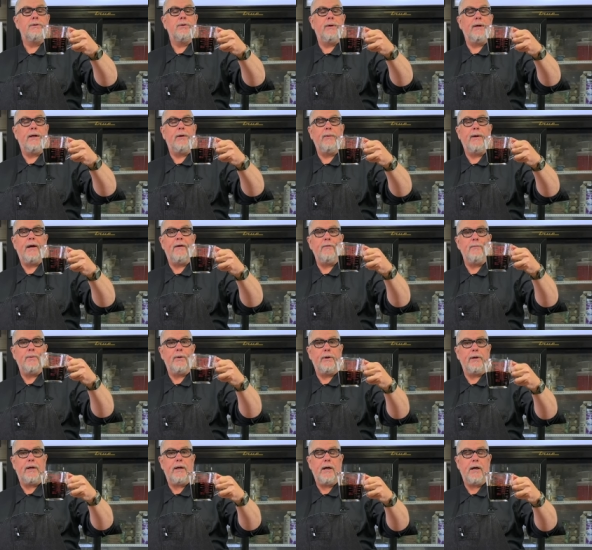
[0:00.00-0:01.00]
So here we have
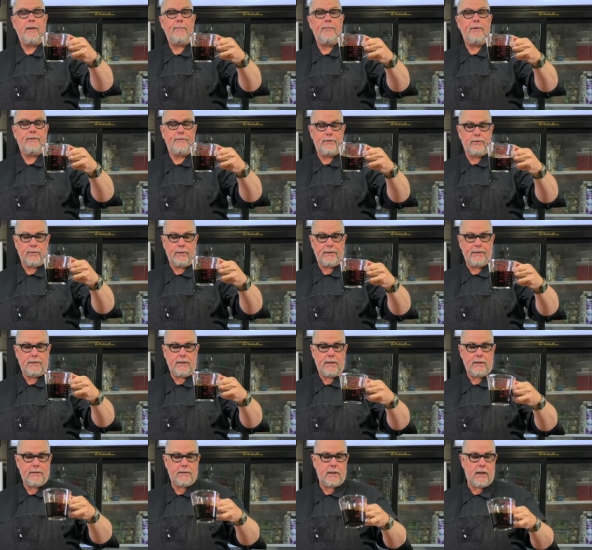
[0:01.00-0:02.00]
about a cup of soy
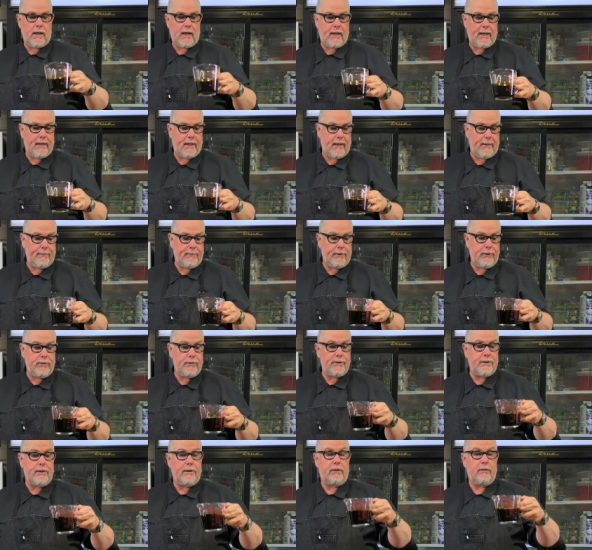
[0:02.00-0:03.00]
sauce. I am
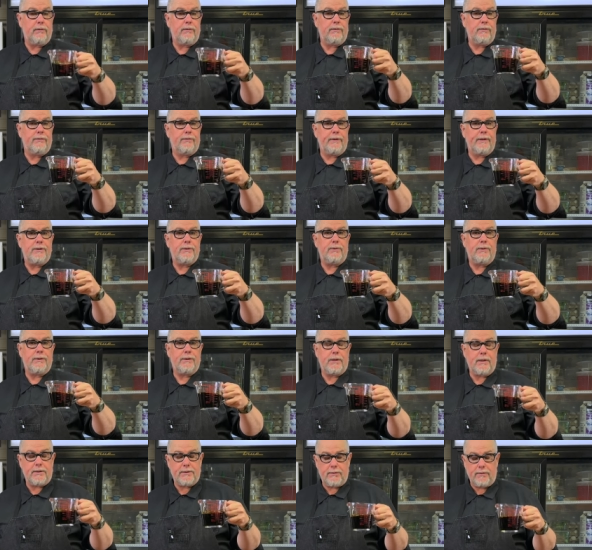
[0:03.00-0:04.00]
using gluten-free soy
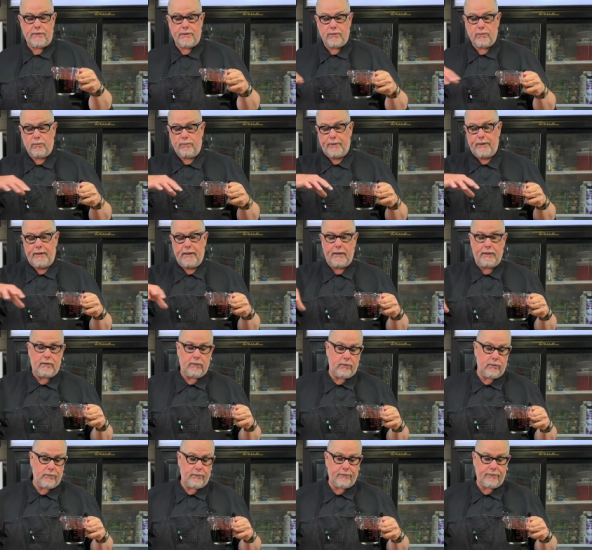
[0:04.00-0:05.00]
sauce, so this will be a
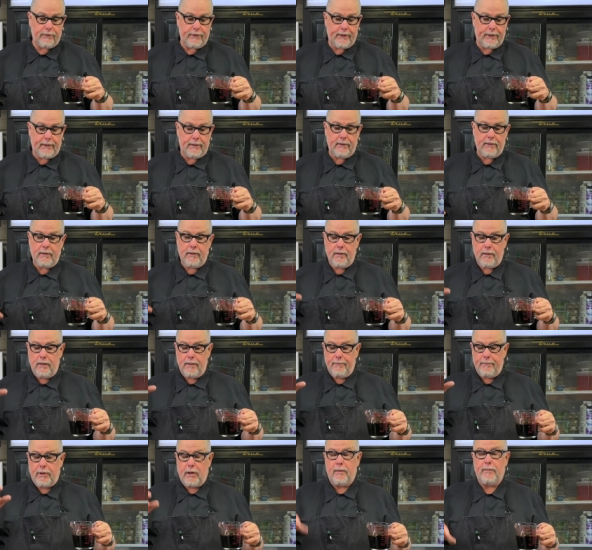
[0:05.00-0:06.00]
gluten-free
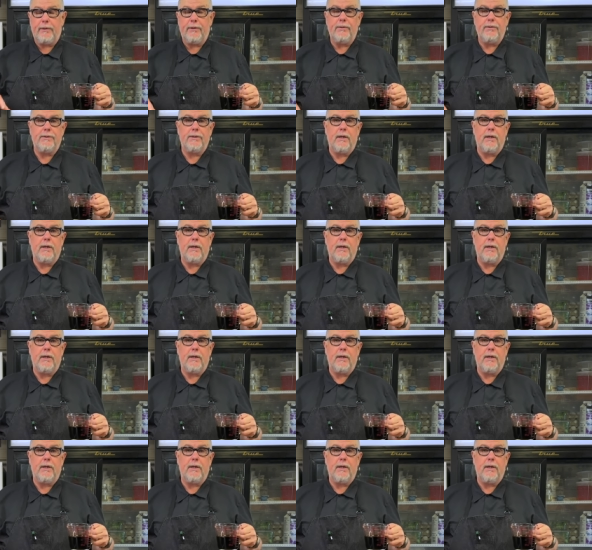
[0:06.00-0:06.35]
barbecue